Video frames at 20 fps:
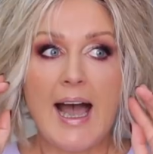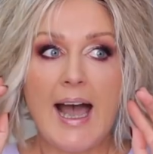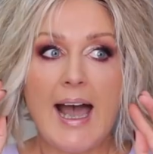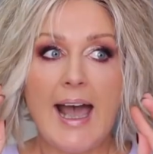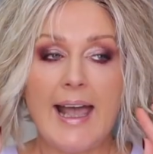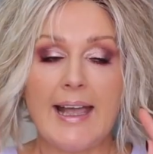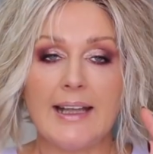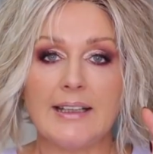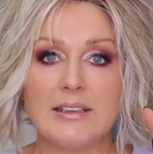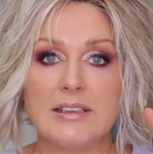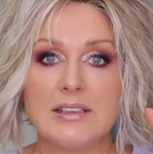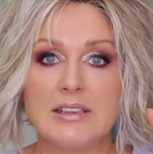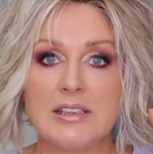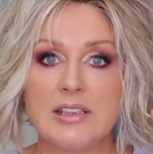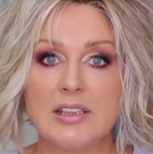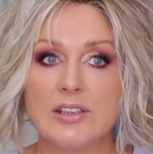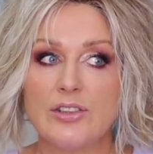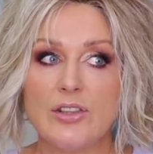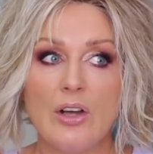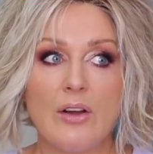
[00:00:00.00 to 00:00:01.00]
and
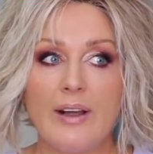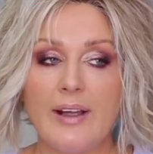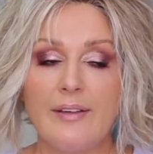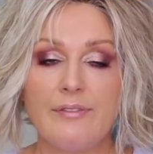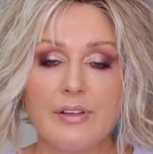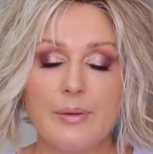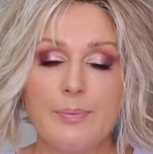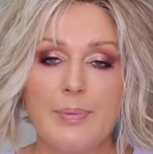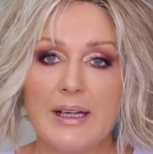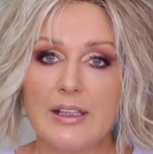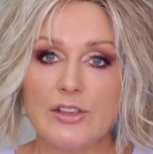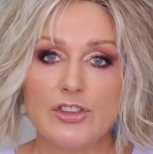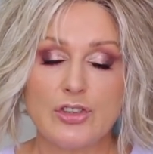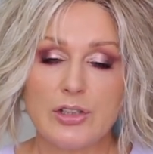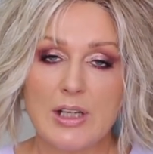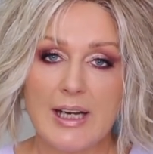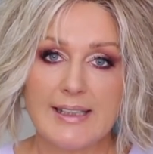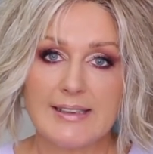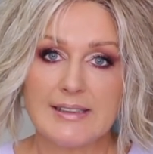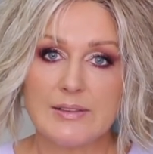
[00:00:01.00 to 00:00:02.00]
not every Belle
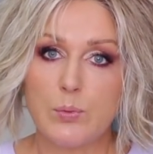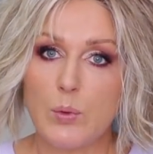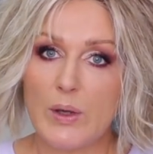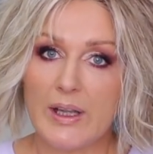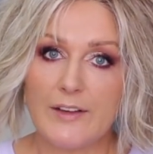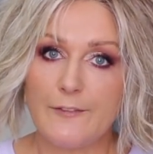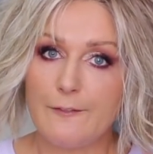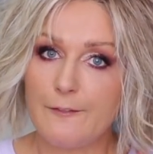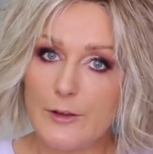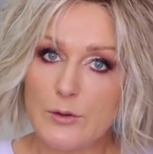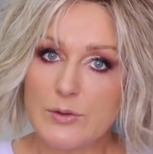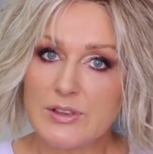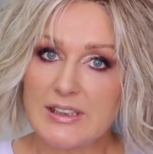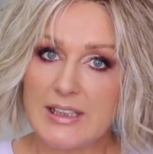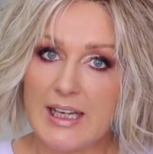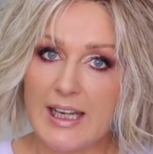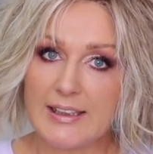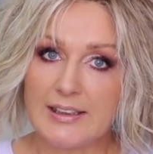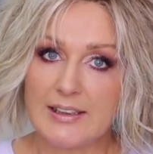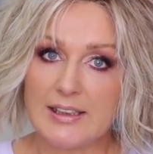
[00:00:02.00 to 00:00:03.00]
Tress wig feels
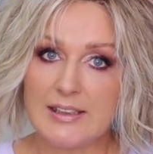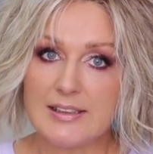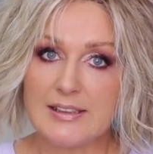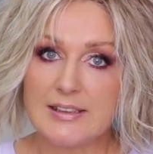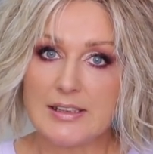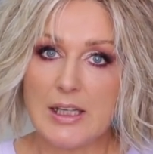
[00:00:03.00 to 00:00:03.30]
like this,